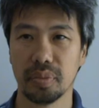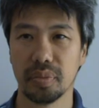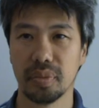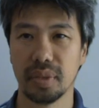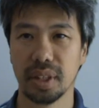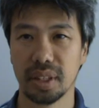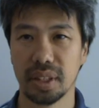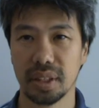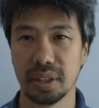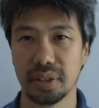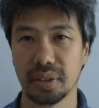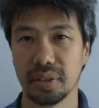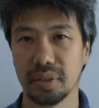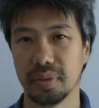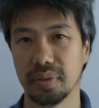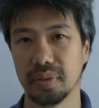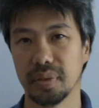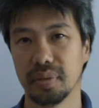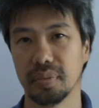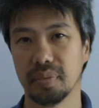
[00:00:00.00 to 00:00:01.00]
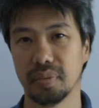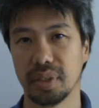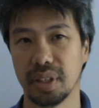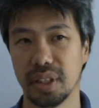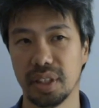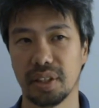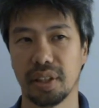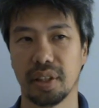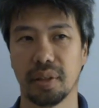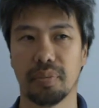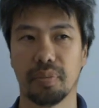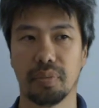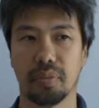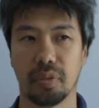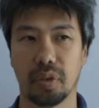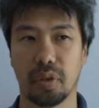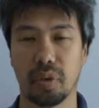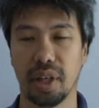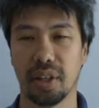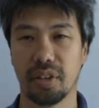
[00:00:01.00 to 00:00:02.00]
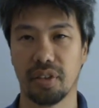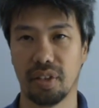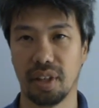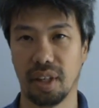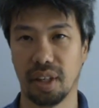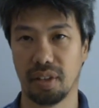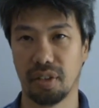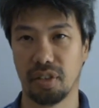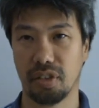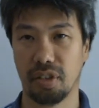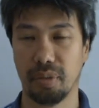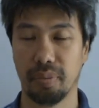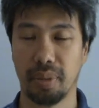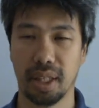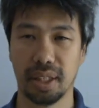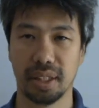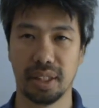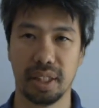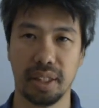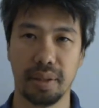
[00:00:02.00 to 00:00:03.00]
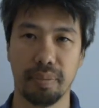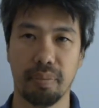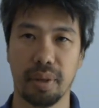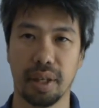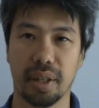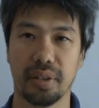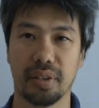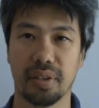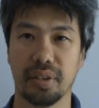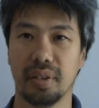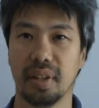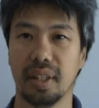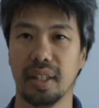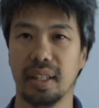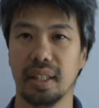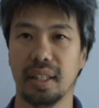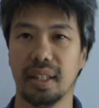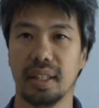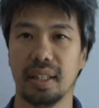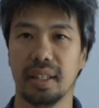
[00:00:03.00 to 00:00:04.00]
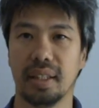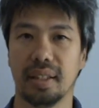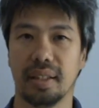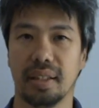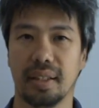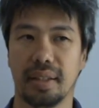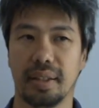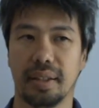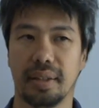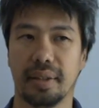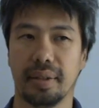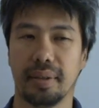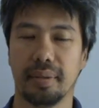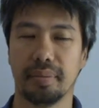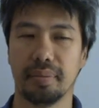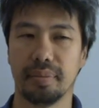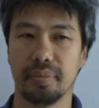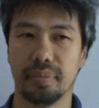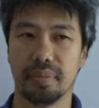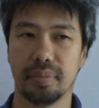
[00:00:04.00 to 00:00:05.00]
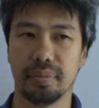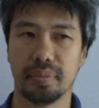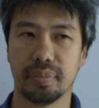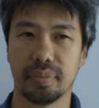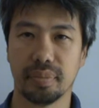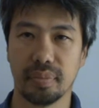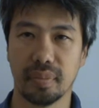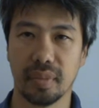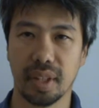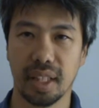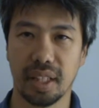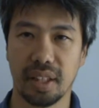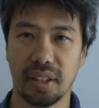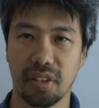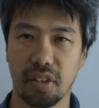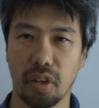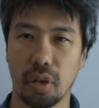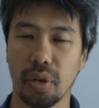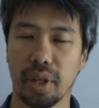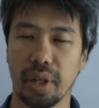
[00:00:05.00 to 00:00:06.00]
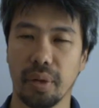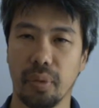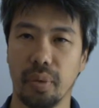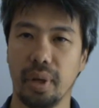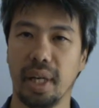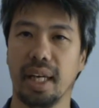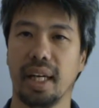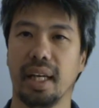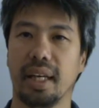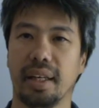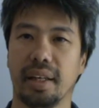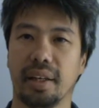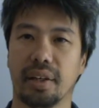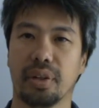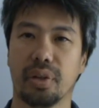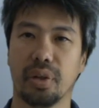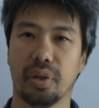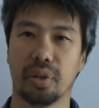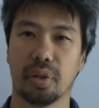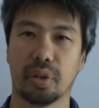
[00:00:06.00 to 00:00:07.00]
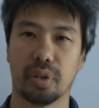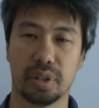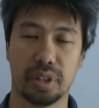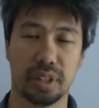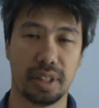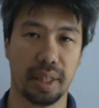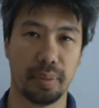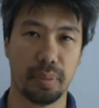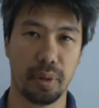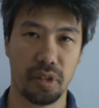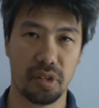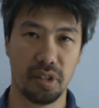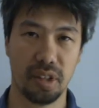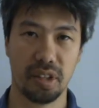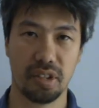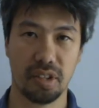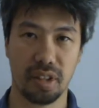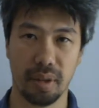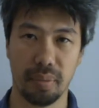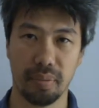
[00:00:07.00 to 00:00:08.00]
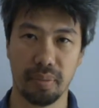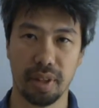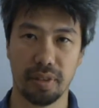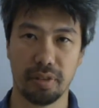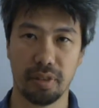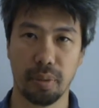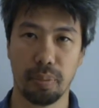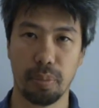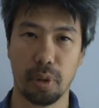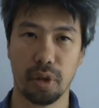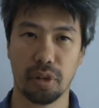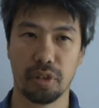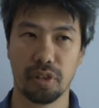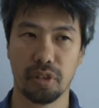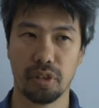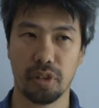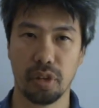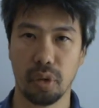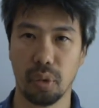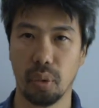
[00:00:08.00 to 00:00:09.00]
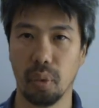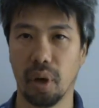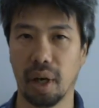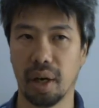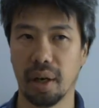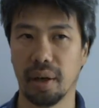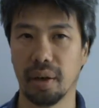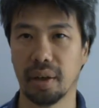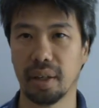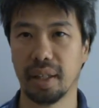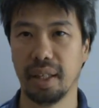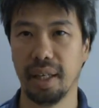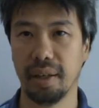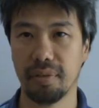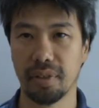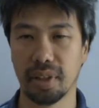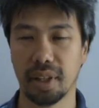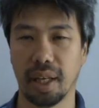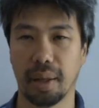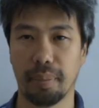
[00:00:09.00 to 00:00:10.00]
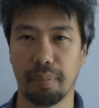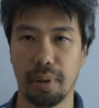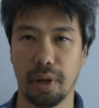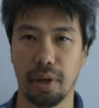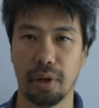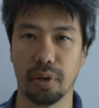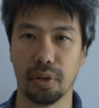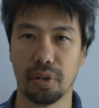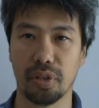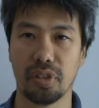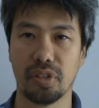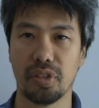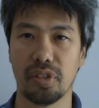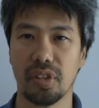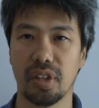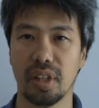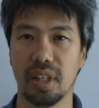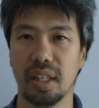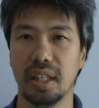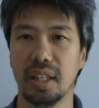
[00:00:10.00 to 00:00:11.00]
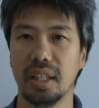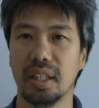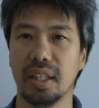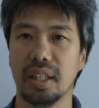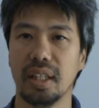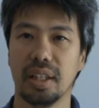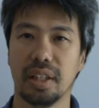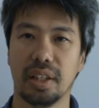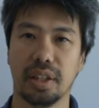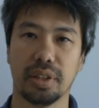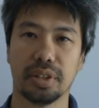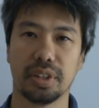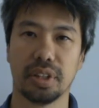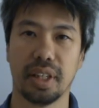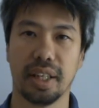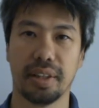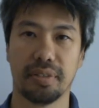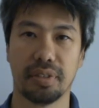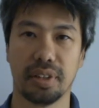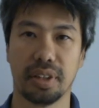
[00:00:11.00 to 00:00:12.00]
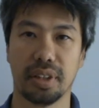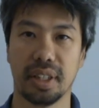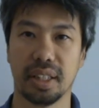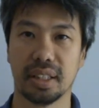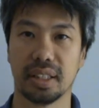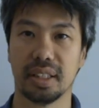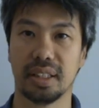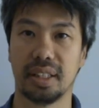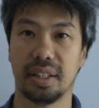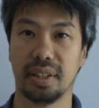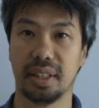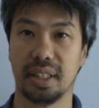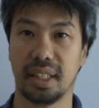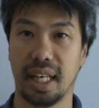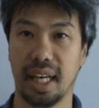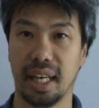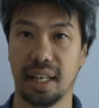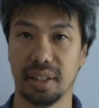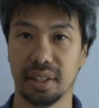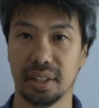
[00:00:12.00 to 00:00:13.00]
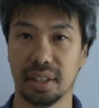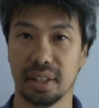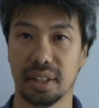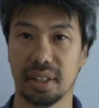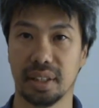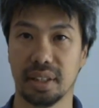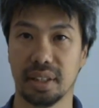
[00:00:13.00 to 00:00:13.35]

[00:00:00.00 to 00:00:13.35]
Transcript: this system grants that stability, but um, it is only really a good or stable system if the persons who are given that post also have the necessary talent.